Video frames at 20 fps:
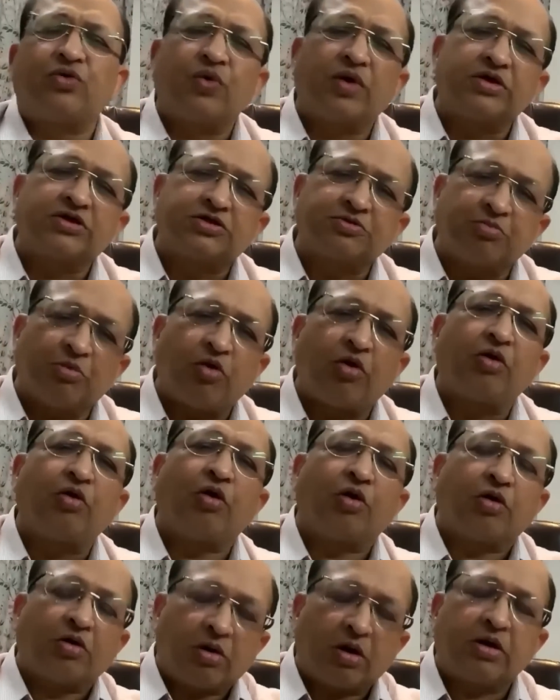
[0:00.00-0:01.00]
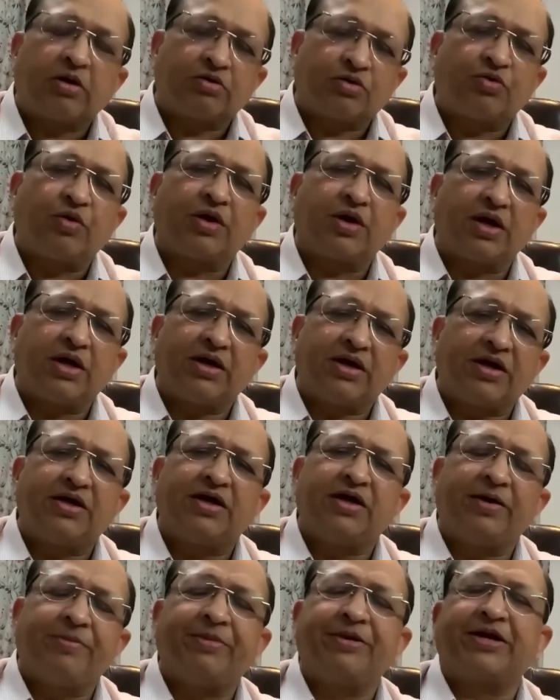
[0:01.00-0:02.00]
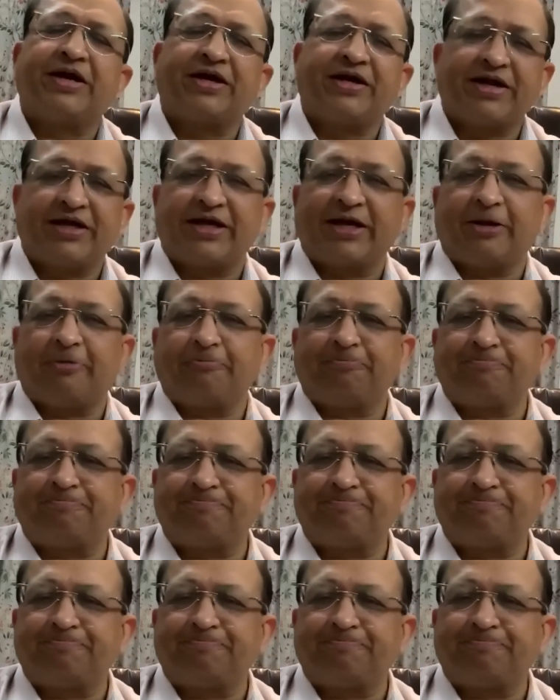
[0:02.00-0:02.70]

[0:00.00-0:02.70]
to a small or to a limited degree.